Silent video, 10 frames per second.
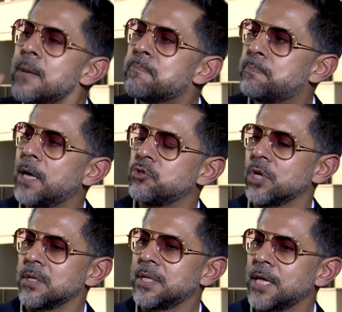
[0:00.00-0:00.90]
can
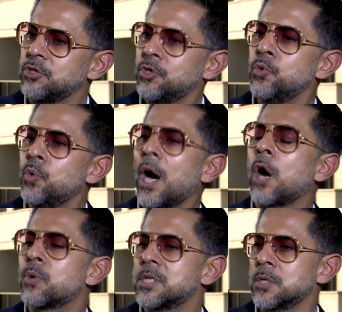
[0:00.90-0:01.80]
budget that two
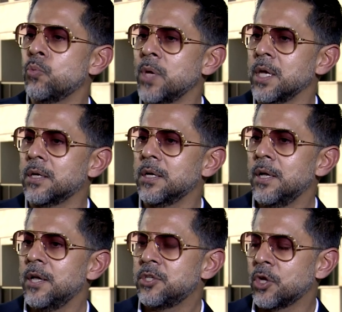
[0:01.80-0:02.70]
hours a week
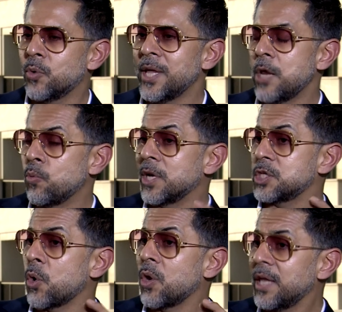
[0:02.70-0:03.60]
to create what
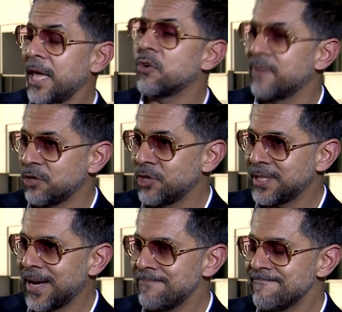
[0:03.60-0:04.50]
is called innovation
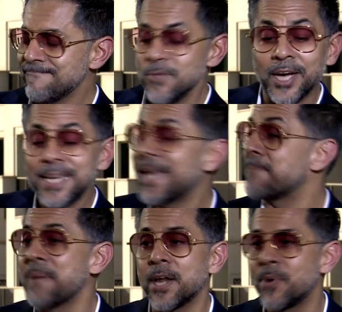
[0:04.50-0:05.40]
time, mm-hmm. you're going to
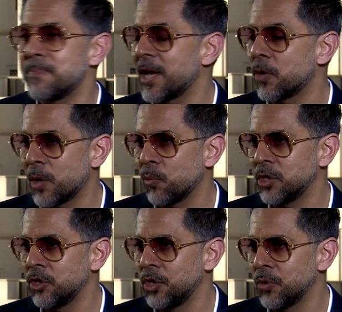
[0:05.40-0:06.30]
get better and better at
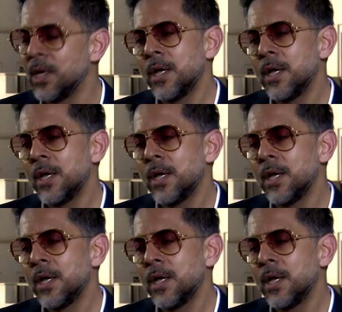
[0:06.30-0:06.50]
what you do.